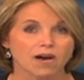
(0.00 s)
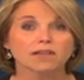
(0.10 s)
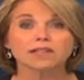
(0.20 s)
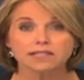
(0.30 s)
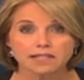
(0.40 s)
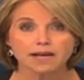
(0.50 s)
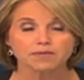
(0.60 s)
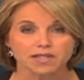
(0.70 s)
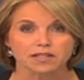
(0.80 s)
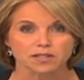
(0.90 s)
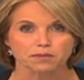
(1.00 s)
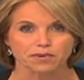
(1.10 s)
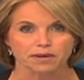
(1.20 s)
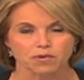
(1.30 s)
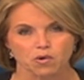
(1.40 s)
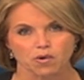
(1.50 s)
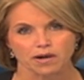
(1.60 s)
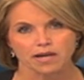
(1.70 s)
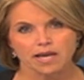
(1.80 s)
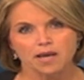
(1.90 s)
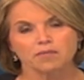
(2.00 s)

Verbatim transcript: on the steps of the Supreme Court.